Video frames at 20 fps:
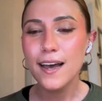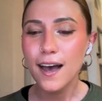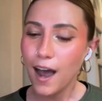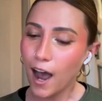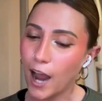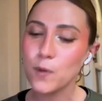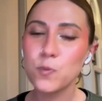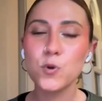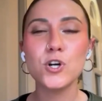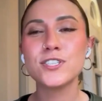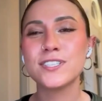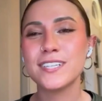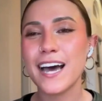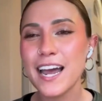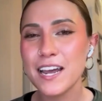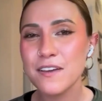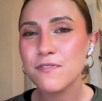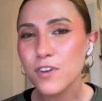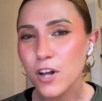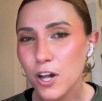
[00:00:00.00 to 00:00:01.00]
i will
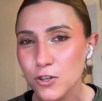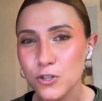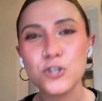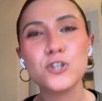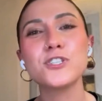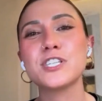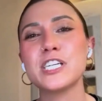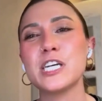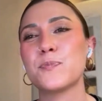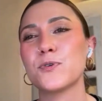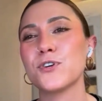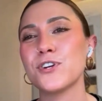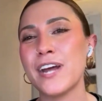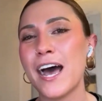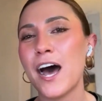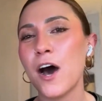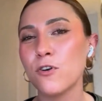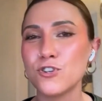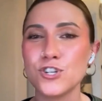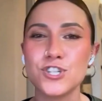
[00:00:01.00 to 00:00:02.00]
dive a little deeper
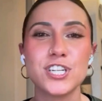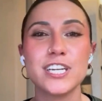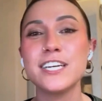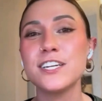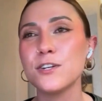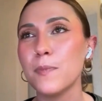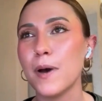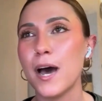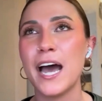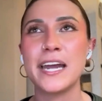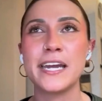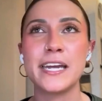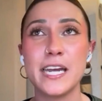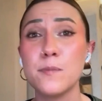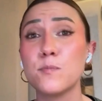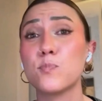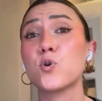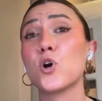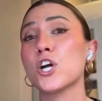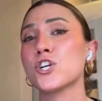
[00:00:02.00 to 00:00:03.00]
now just into my
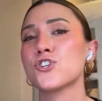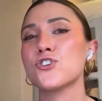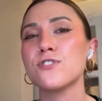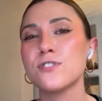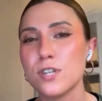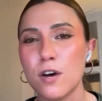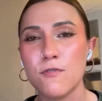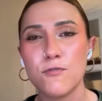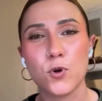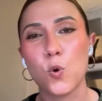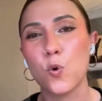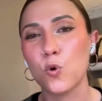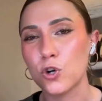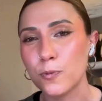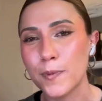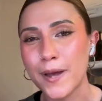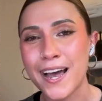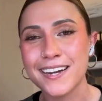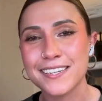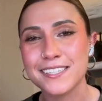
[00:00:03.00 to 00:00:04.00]
impressions of the
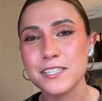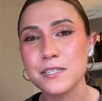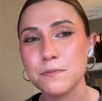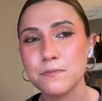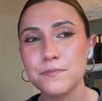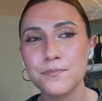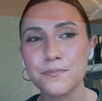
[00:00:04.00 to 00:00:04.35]
quarterbacks